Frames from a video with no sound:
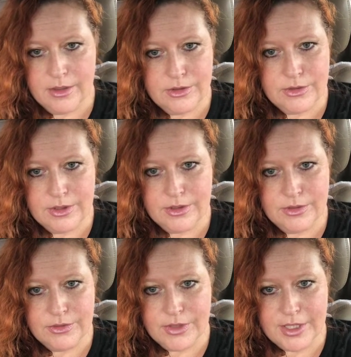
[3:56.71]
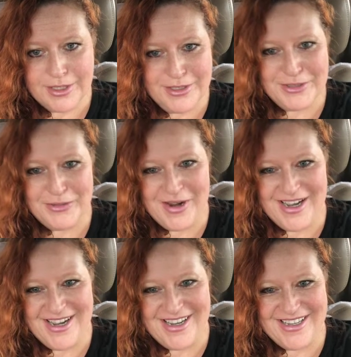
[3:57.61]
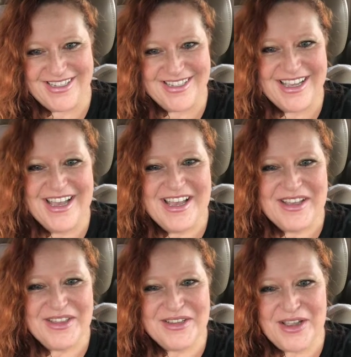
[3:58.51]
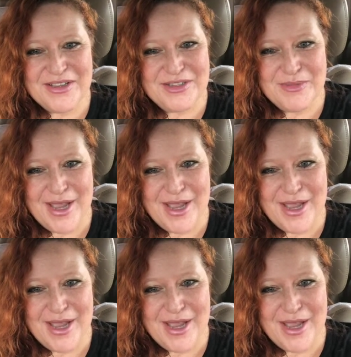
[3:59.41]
two or three glasses of wine, then not so